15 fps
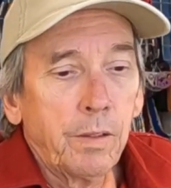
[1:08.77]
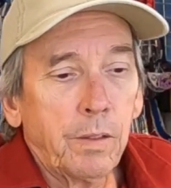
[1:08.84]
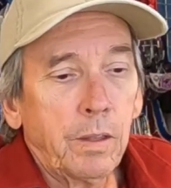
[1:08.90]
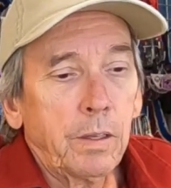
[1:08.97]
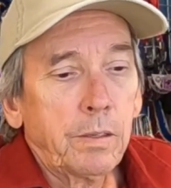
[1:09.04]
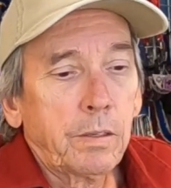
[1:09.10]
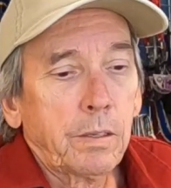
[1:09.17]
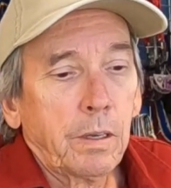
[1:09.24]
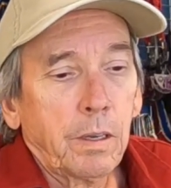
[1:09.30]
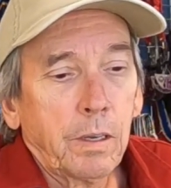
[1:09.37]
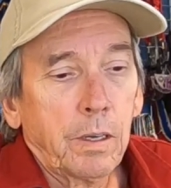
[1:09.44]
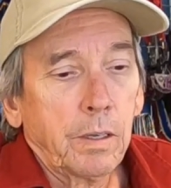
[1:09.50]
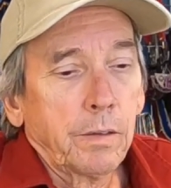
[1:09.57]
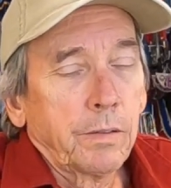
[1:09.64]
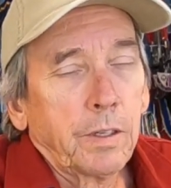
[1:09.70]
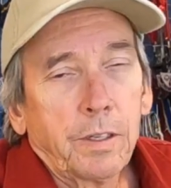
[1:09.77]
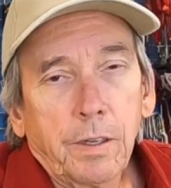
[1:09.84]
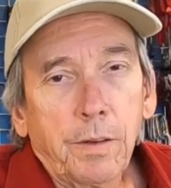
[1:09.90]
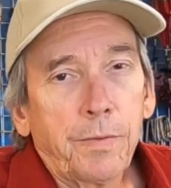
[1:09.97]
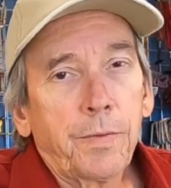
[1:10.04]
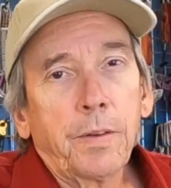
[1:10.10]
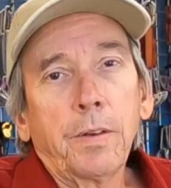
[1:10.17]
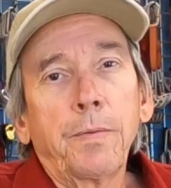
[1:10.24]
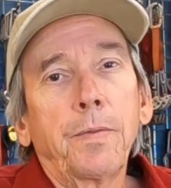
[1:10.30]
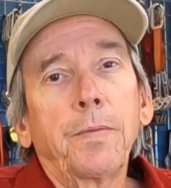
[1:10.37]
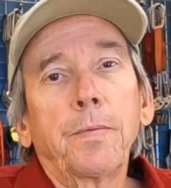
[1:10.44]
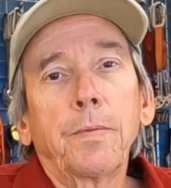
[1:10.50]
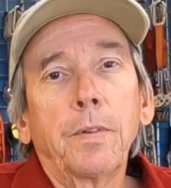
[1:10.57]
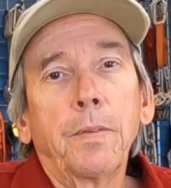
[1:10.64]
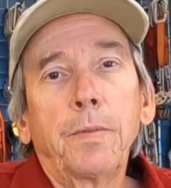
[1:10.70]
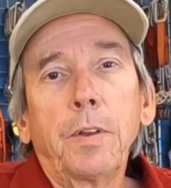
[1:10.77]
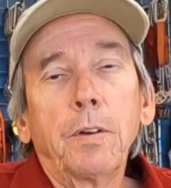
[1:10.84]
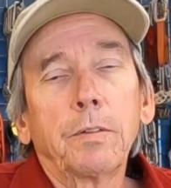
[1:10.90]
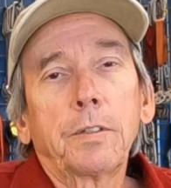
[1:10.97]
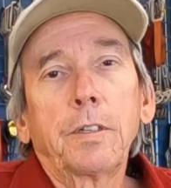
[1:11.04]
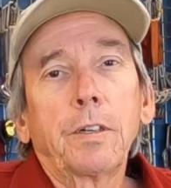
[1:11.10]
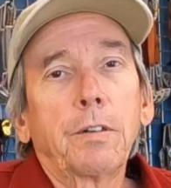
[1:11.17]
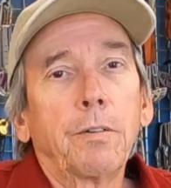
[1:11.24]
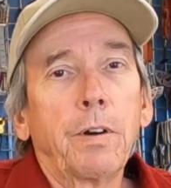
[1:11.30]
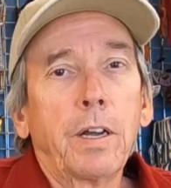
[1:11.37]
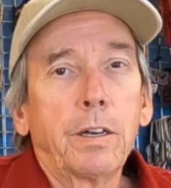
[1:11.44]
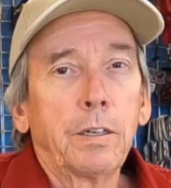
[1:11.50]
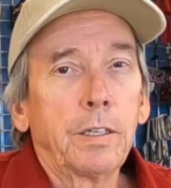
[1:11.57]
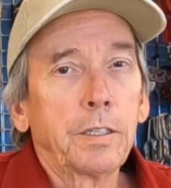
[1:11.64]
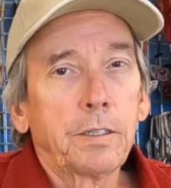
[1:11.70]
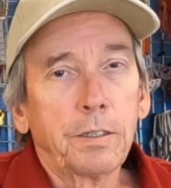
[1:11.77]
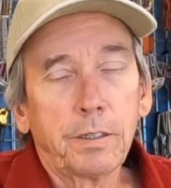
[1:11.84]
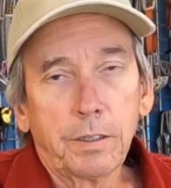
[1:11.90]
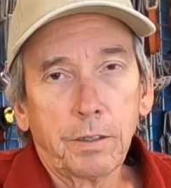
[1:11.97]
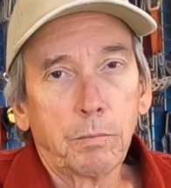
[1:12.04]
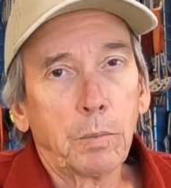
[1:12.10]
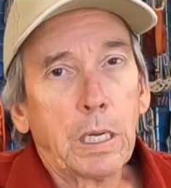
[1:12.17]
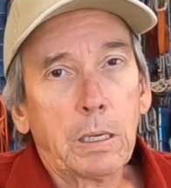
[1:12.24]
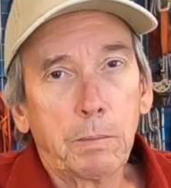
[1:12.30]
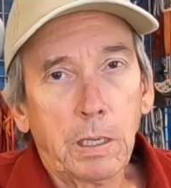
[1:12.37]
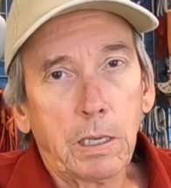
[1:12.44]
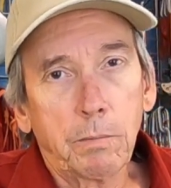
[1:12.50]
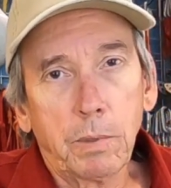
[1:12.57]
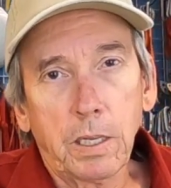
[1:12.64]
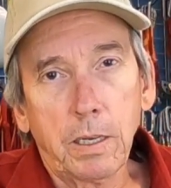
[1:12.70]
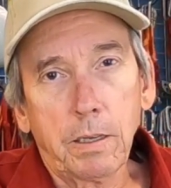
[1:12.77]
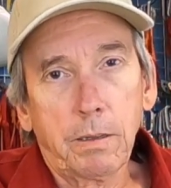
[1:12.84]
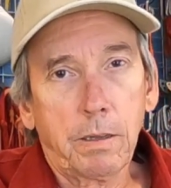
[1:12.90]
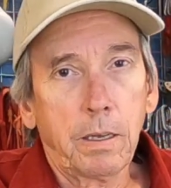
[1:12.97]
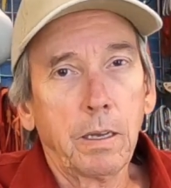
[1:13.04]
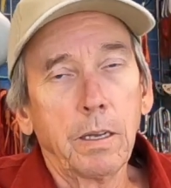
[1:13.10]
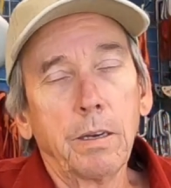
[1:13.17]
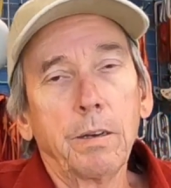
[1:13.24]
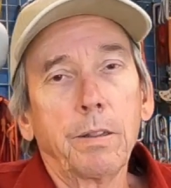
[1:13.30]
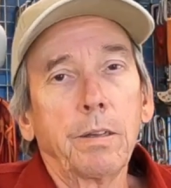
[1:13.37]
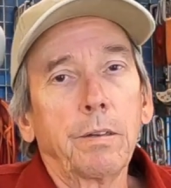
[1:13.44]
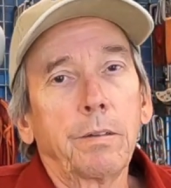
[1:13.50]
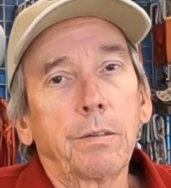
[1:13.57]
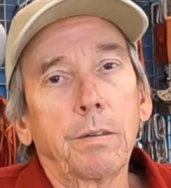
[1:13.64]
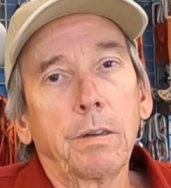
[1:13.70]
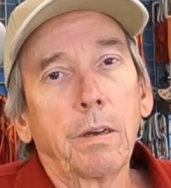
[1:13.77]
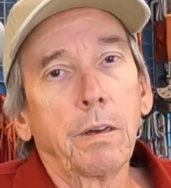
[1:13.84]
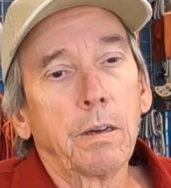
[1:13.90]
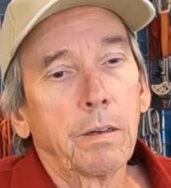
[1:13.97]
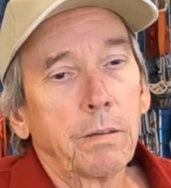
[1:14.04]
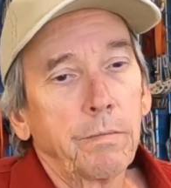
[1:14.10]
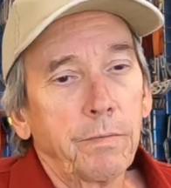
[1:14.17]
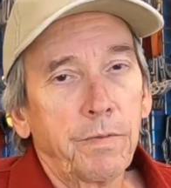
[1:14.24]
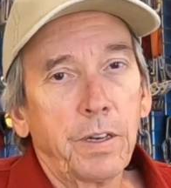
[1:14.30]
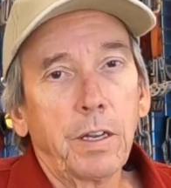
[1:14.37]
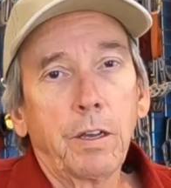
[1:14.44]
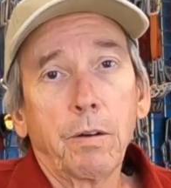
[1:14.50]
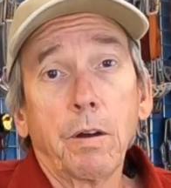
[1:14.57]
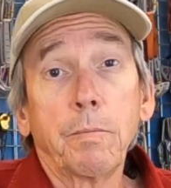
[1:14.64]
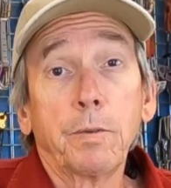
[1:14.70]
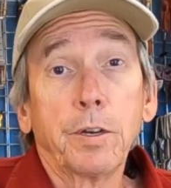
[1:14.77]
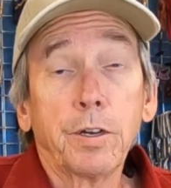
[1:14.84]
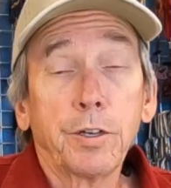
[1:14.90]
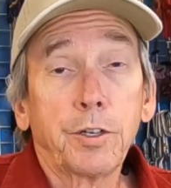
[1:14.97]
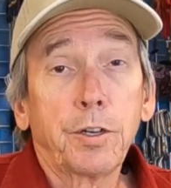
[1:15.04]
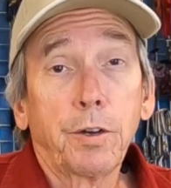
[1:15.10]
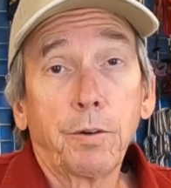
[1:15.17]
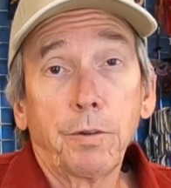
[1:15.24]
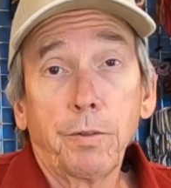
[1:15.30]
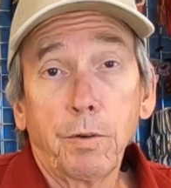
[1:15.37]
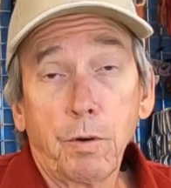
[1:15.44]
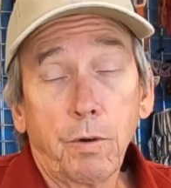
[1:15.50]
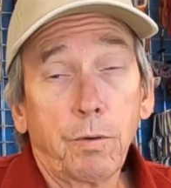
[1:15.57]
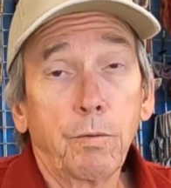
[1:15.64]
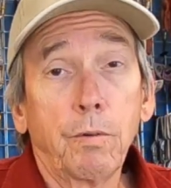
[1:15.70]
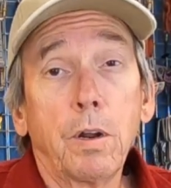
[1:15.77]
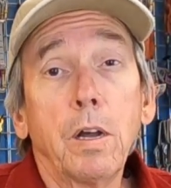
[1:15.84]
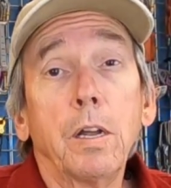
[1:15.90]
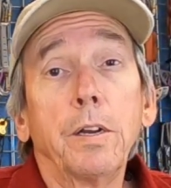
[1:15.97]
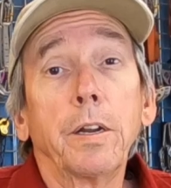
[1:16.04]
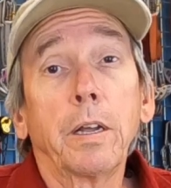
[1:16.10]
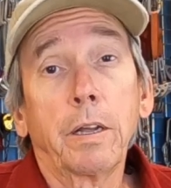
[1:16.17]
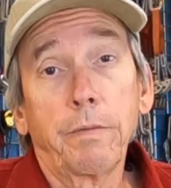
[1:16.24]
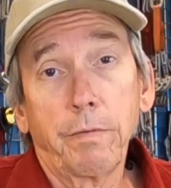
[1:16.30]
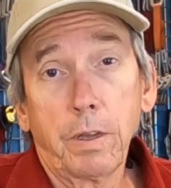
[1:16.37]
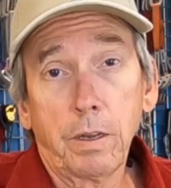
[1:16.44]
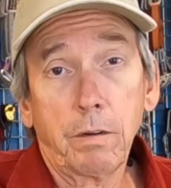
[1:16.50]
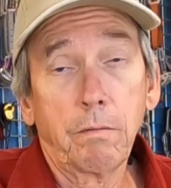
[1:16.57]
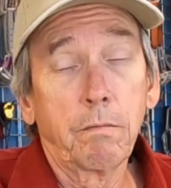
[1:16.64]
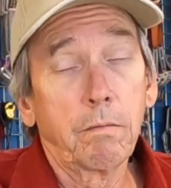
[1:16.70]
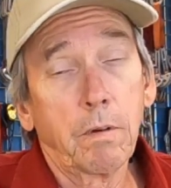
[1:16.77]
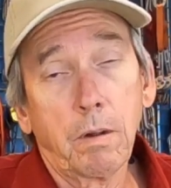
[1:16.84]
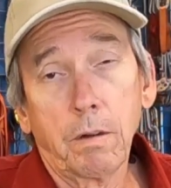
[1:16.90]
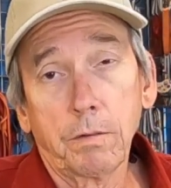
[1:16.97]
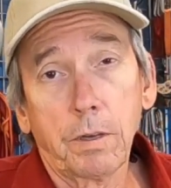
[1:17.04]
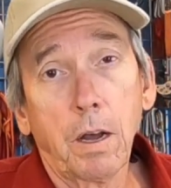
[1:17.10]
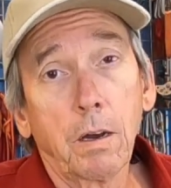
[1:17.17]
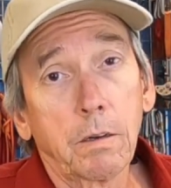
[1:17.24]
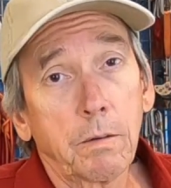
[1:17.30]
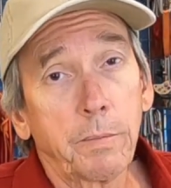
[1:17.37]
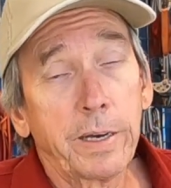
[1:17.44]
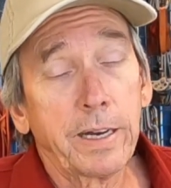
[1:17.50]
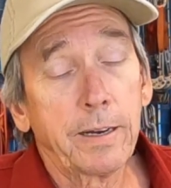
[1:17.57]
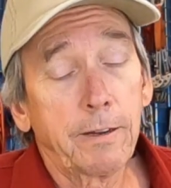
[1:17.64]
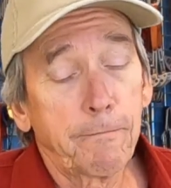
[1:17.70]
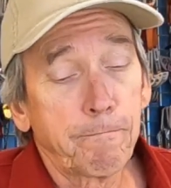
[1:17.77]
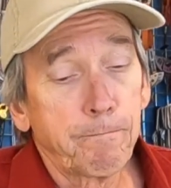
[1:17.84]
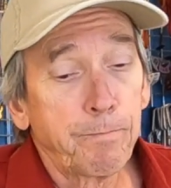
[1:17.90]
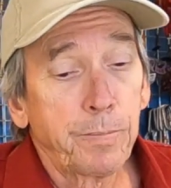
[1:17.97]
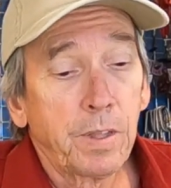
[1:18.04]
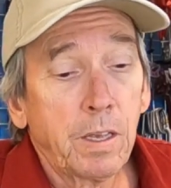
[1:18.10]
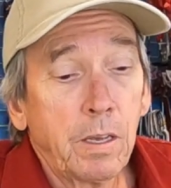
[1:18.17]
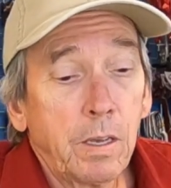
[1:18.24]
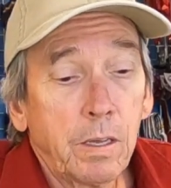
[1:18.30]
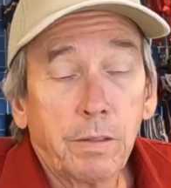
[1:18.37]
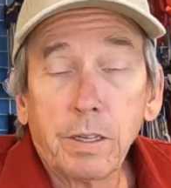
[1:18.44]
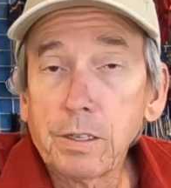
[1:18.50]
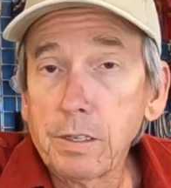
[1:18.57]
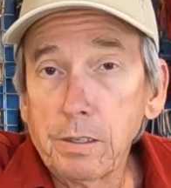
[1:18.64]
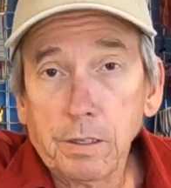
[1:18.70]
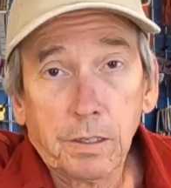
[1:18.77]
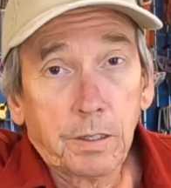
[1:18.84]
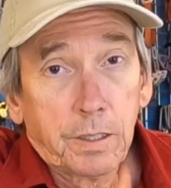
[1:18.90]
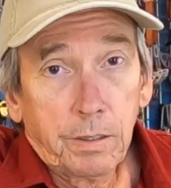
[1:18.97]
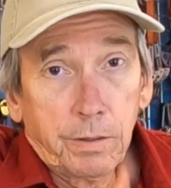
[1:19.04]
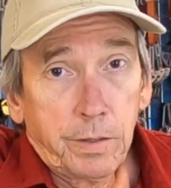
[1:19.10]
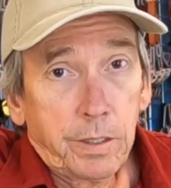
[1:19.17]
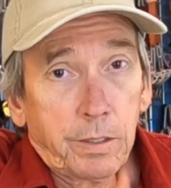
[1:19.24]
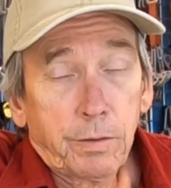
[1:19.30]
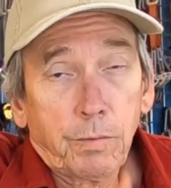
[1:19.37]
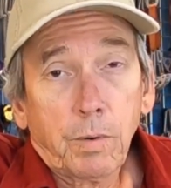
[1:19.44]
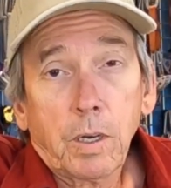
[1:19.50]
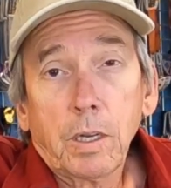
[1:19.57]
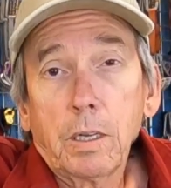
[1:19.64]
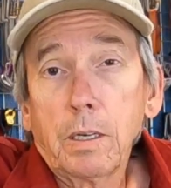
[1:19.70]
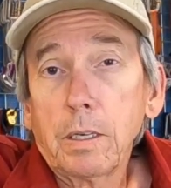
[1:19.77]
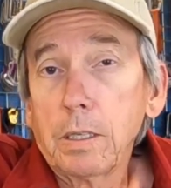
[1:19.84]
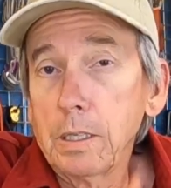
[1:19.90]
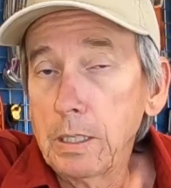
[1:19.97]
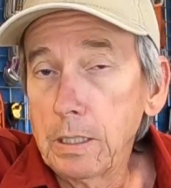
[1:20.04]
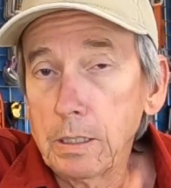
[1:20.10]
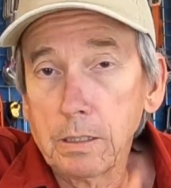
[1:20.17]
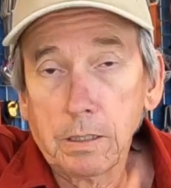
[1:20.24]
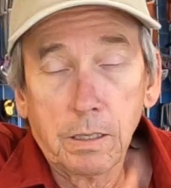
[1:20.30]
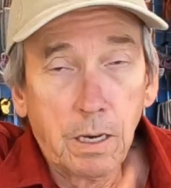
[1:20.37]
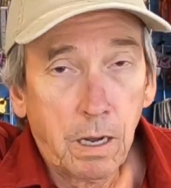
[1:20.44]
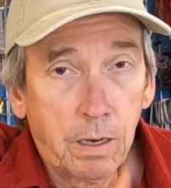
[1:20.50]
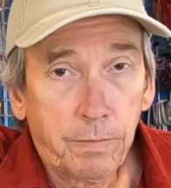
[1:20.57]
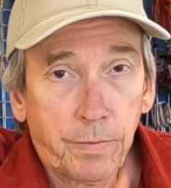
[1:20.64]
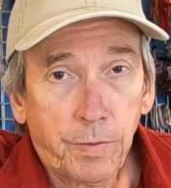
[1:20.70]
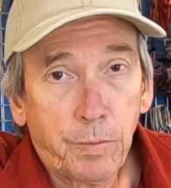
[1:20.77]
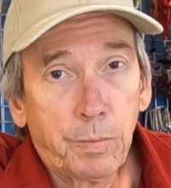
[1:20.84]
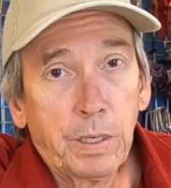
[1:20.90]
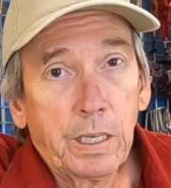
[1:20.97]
This, if you don't stick around and listen to the blah blah blah at the end of this video, I'm going to show the whole run and then I'll talk about it. This is a serious run. It is not for